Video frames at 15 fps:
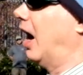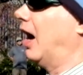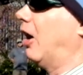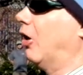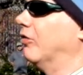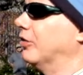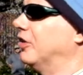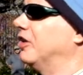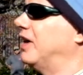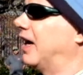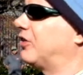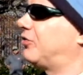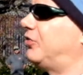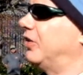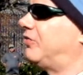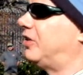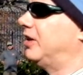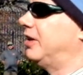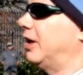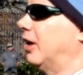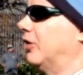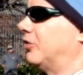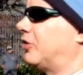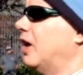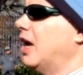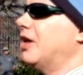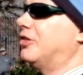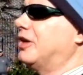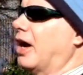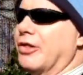over the next 50 years.
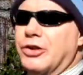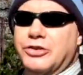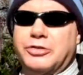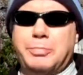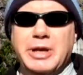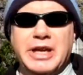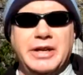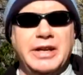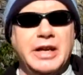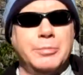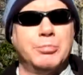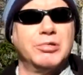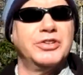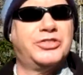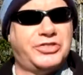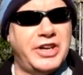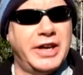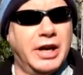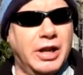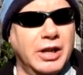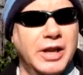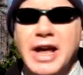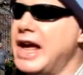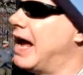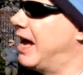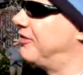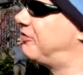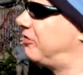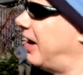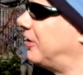The others being in Brazil
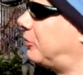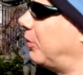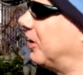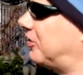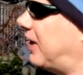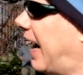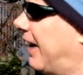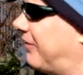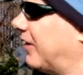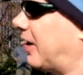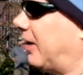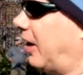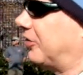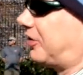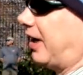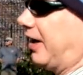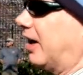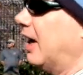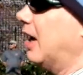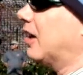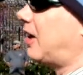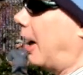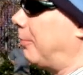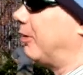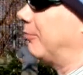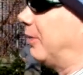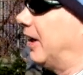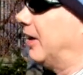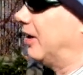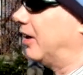and French West Africa. And I'll say a couple of
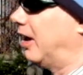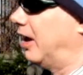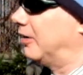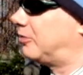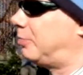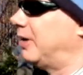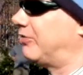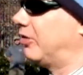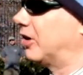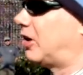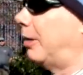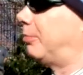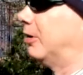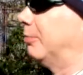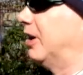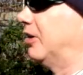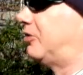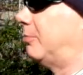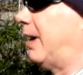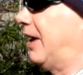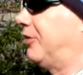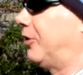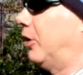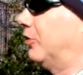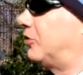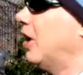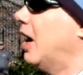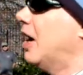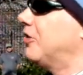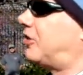minutes, speak for a couple of minutes about those,
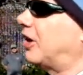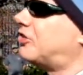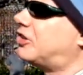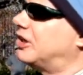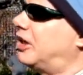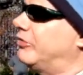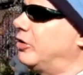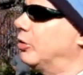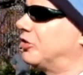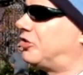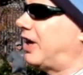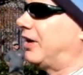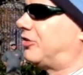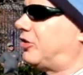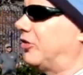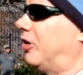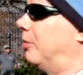just to give you a sense of